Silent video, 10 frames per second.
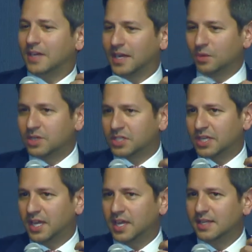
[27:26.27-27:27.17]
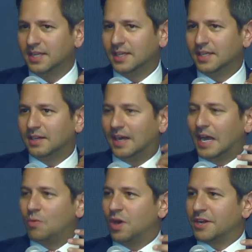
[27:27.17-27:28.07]
I always say,
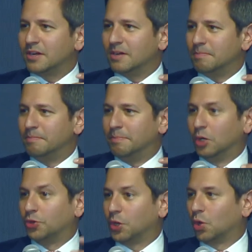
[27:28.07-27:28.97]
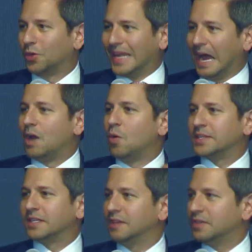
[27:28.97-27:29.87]
I want to build the world that I
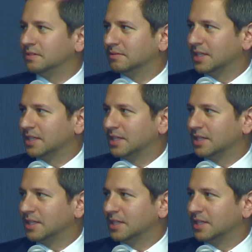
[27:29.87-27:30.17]
want to live in.